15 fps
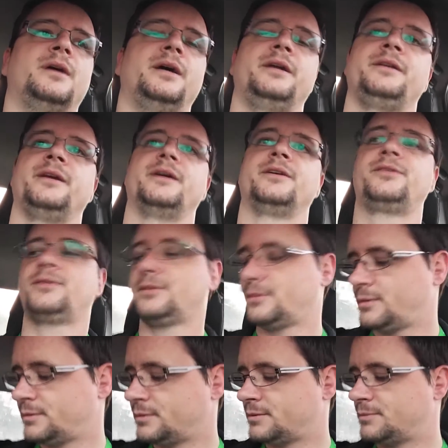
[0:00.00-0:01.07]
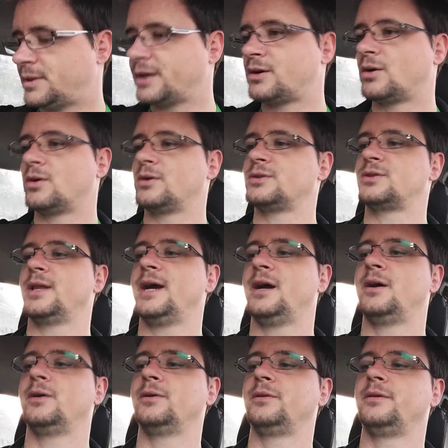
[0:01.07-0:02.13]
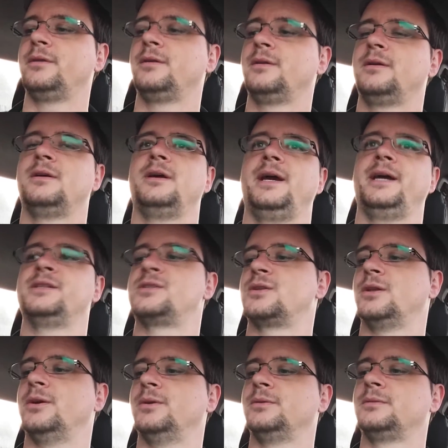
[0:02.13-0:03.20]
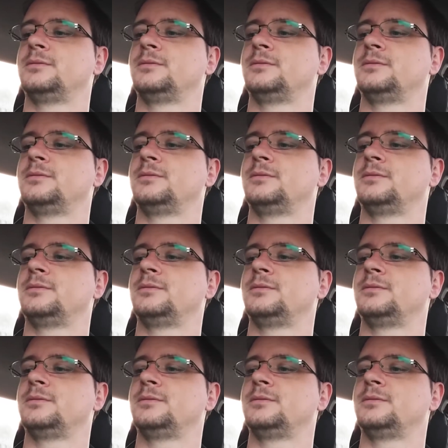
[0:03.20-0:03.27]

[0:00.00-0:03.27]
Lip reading: And yes, my car is loud and slow.